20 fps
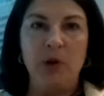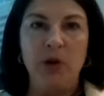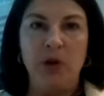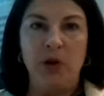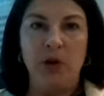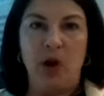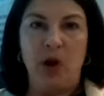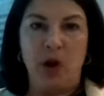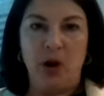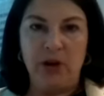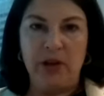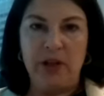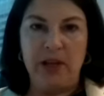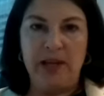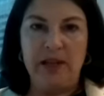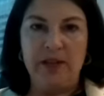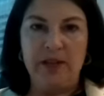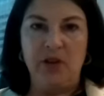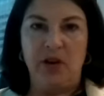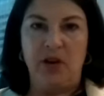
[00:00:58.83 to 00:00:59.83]
where your car
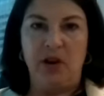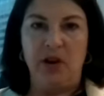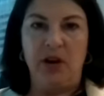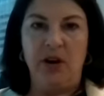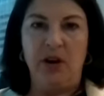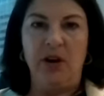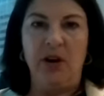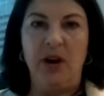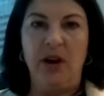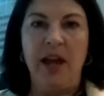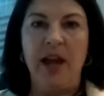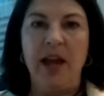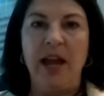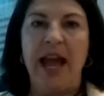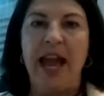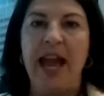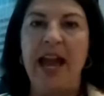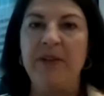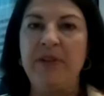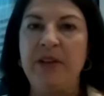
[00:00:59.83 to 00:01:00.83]
keys are,
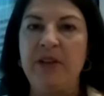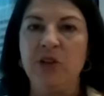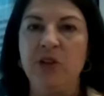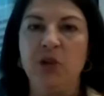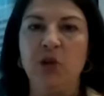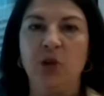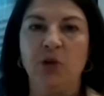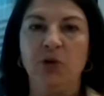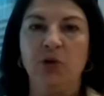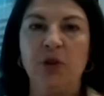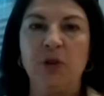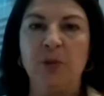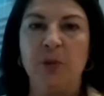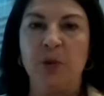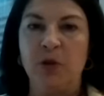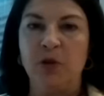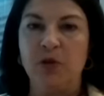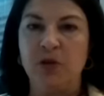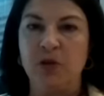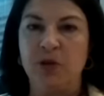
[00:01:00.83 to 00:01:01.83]
having the children's
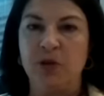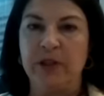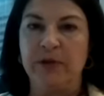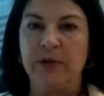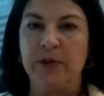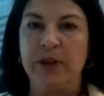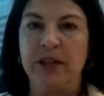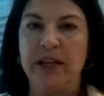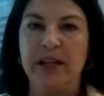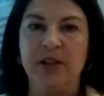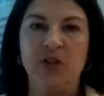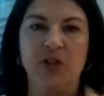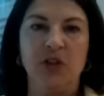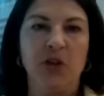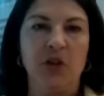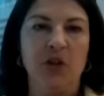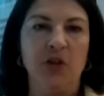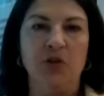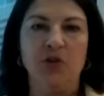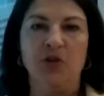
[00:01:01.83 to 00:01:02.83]
birth certificates,
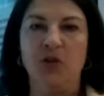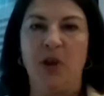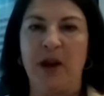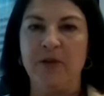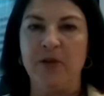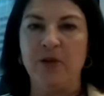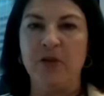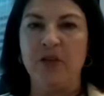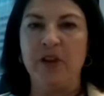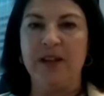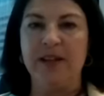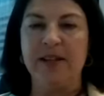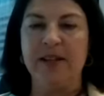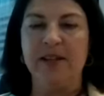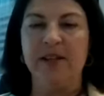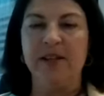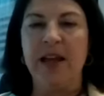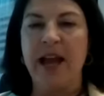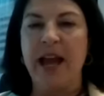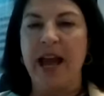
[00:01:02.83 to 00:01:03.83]
your driver's license,